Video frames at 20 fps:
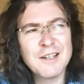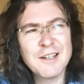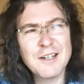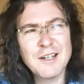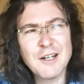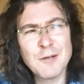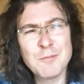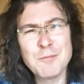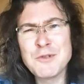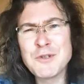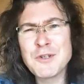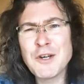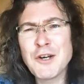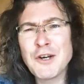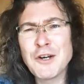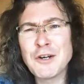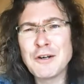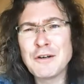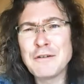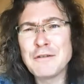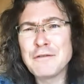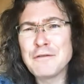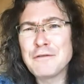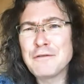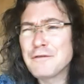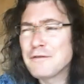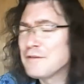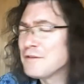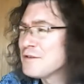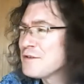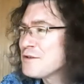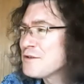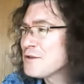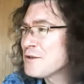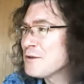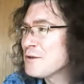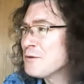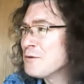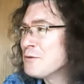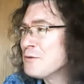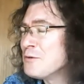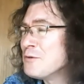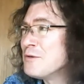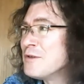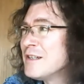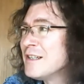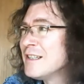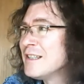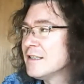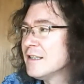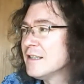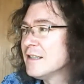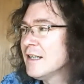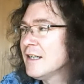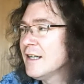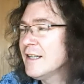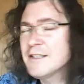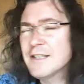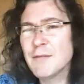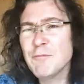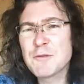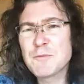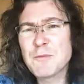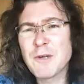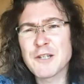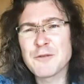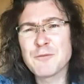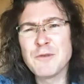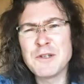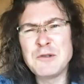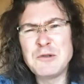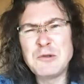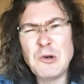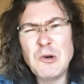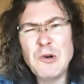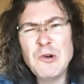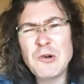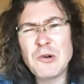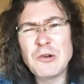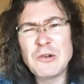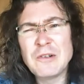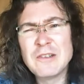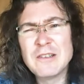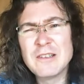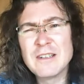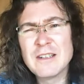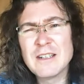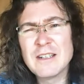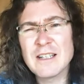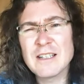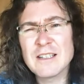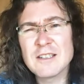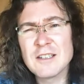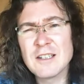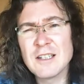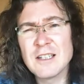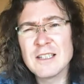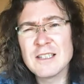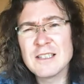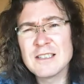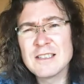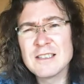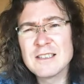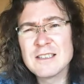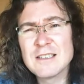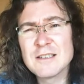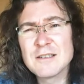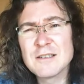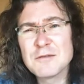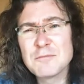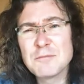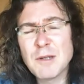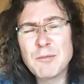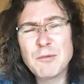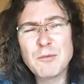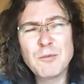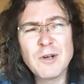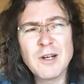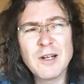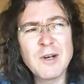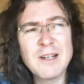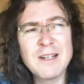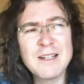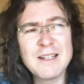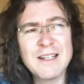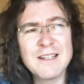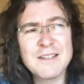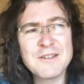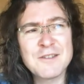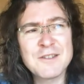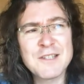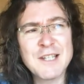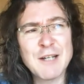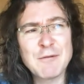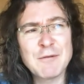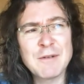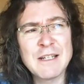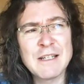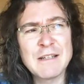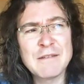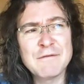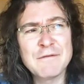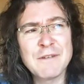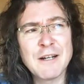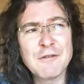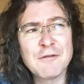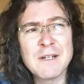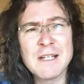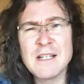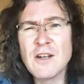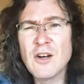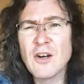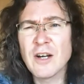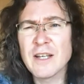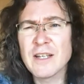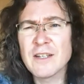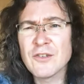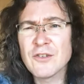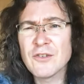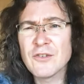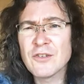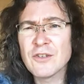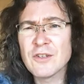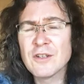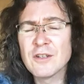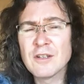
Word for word: observe, to, in some respects, withdraw, actually. People weren't necessarily very nice.